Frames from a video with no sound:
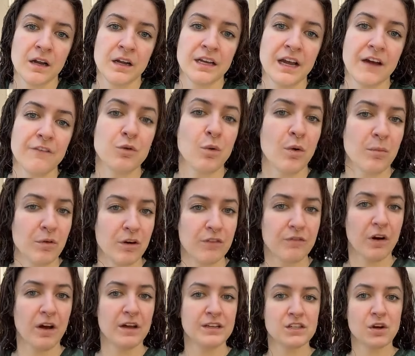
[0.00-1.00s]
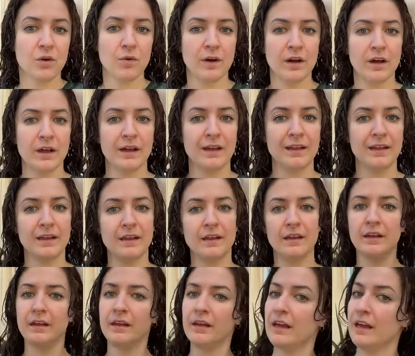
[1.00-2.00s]
yeah, if you want more volume. So
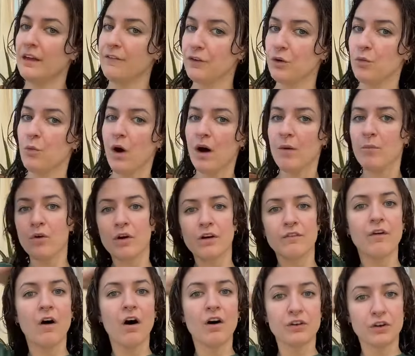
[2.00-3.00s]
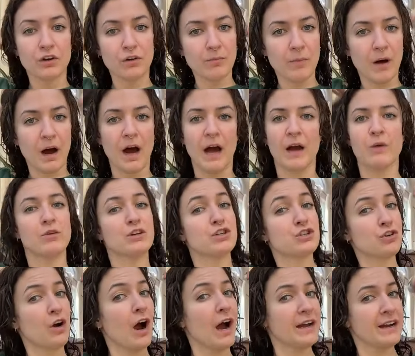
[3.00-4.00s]
if you want more volume, I would
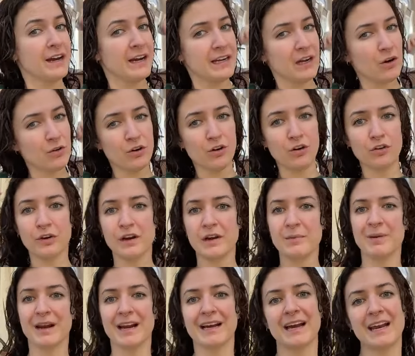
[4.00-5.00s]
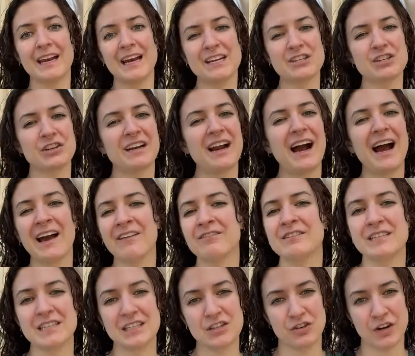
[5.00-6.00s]
try cutting out curl cream, but again, Angelina, I haven't
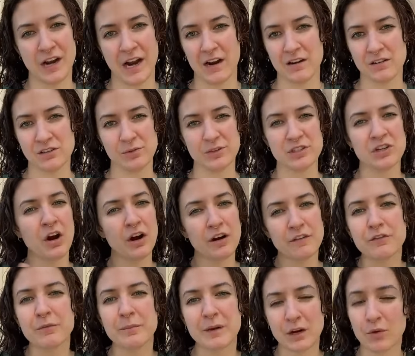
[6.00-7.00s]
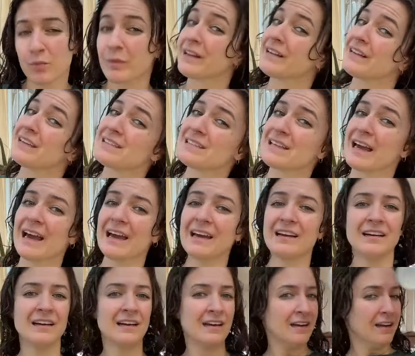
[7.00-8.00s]
seen your hair, so it's hard for me to really
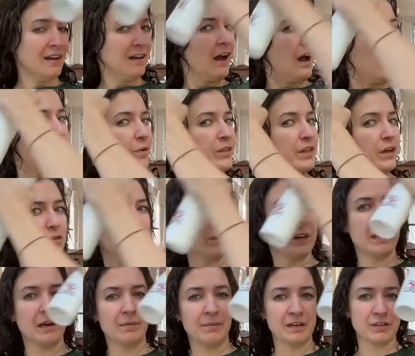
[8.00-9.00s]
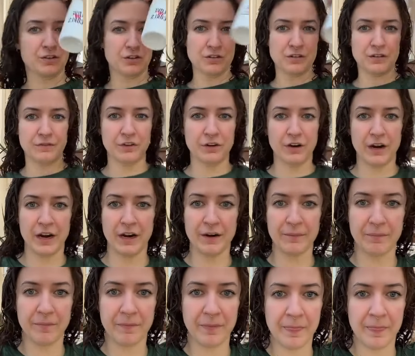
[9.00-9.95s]
say without looking at pictures of your hair.